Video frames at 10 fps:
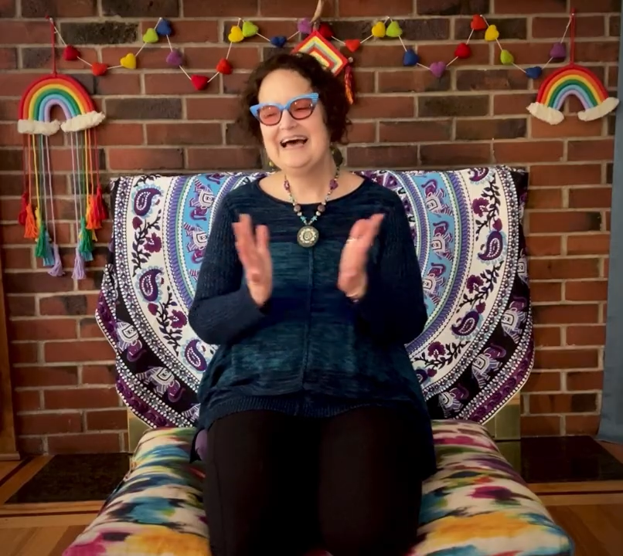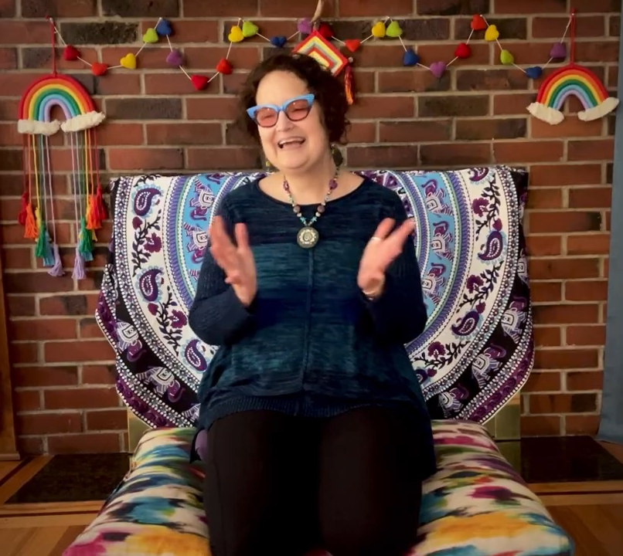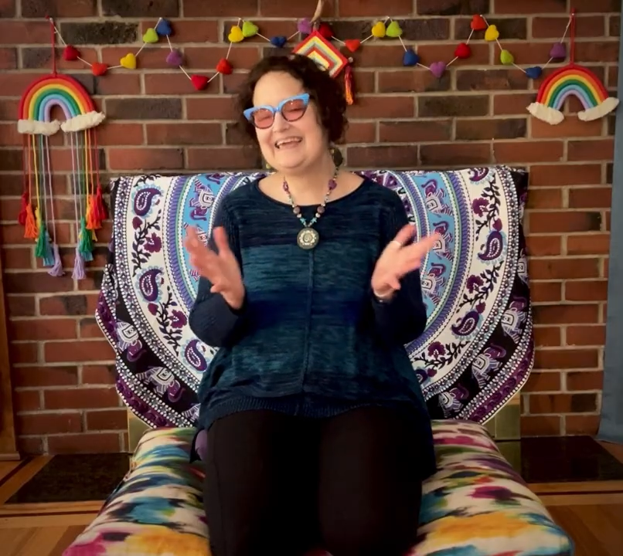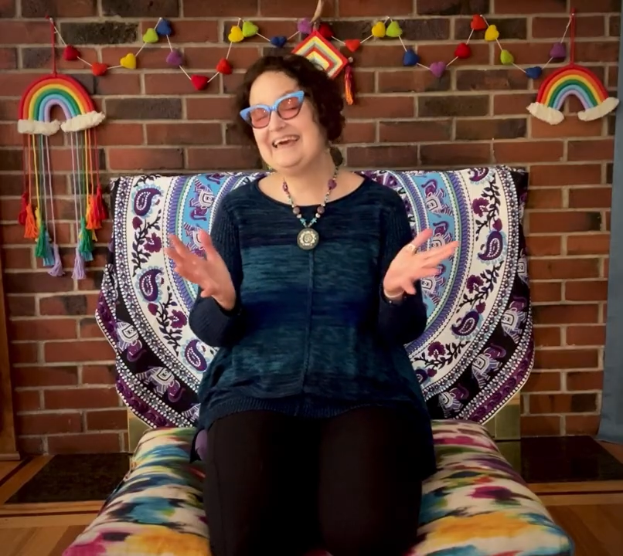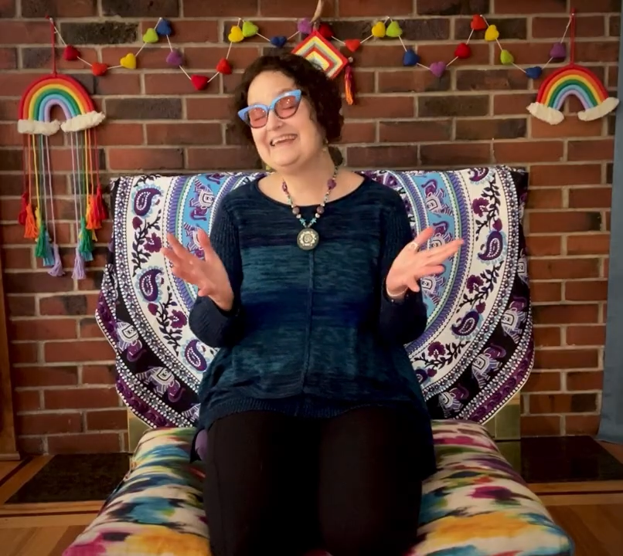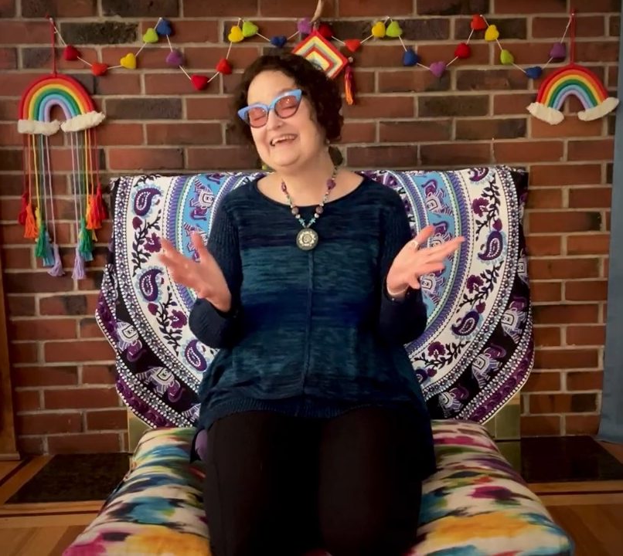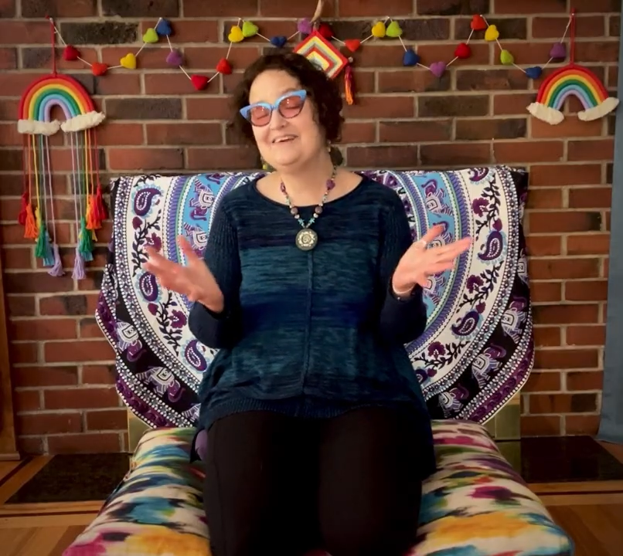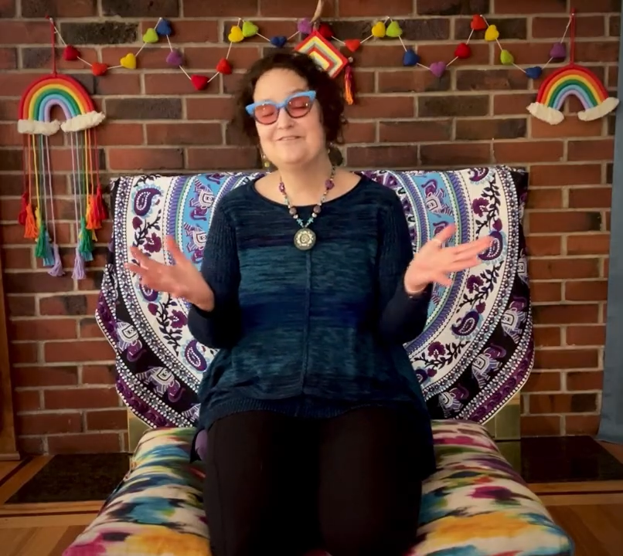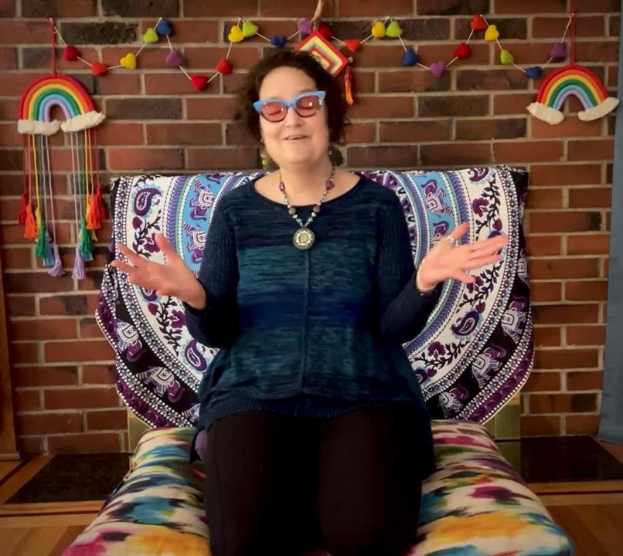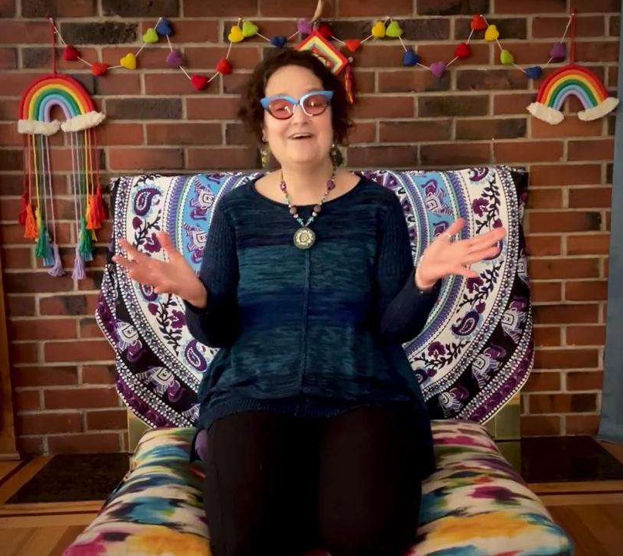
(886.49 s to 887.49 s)
Again,
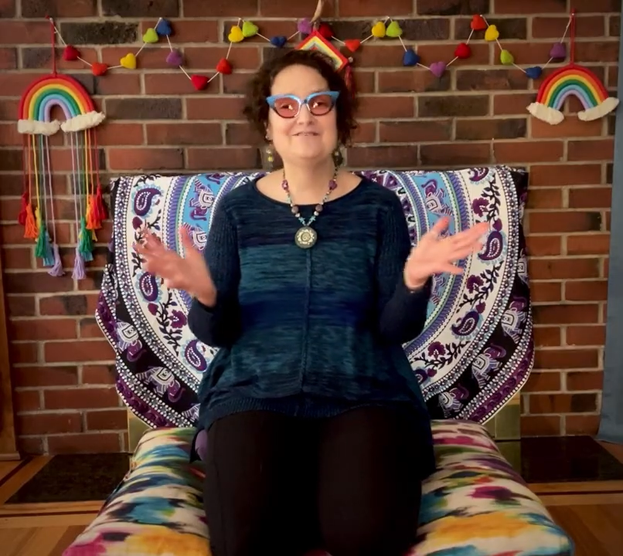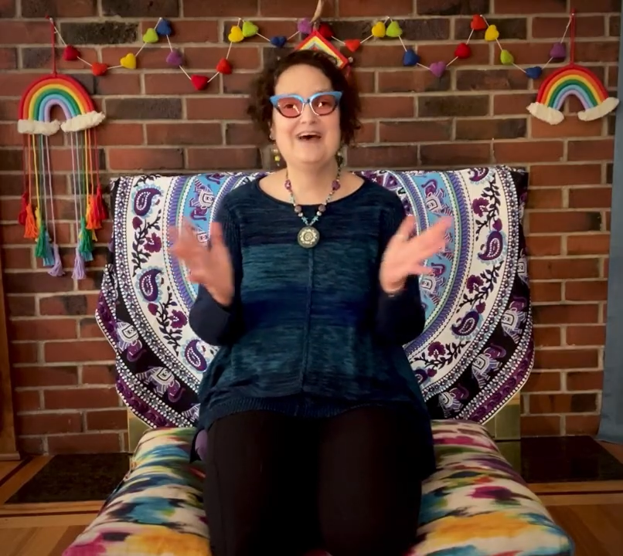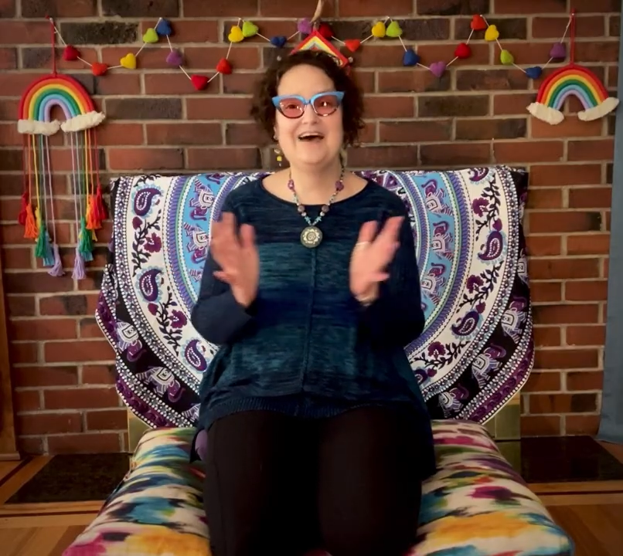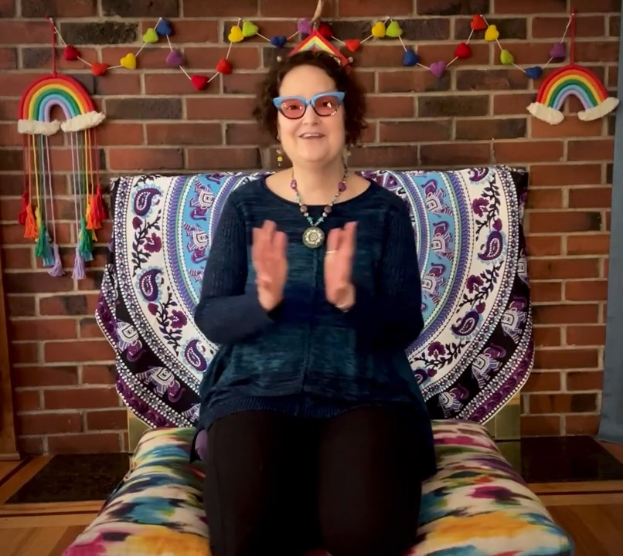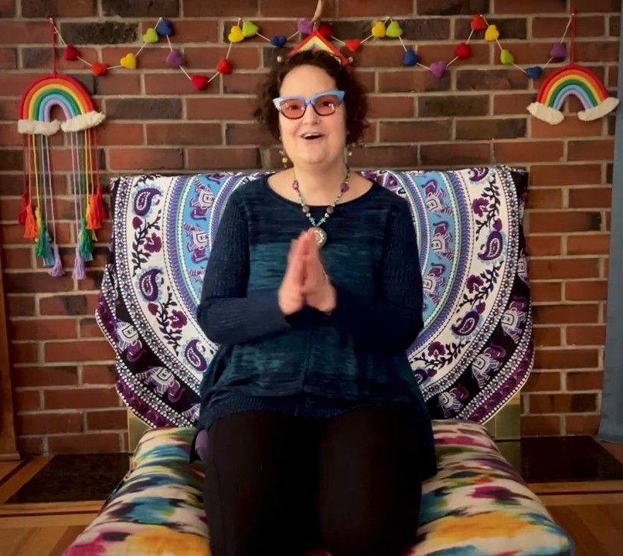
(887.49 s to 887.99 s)
if you have not